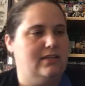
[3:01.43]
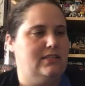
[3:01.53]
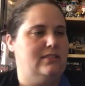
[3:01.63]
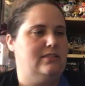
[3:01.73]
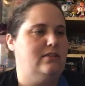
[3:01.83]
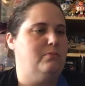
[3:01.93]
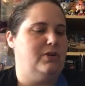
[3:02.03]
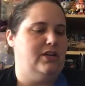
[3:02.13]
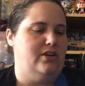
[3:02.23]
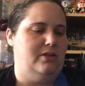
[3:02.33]
because it's still
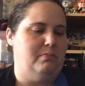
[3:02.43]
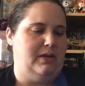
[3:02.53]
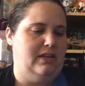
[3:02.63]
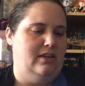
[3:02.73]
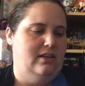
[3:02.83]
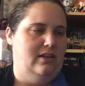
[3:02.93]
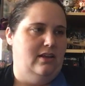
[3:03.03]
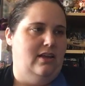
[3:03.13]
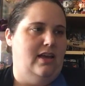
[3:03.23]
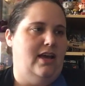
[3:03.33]
pretty good, but
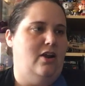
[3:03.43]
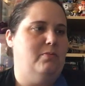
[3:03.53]
it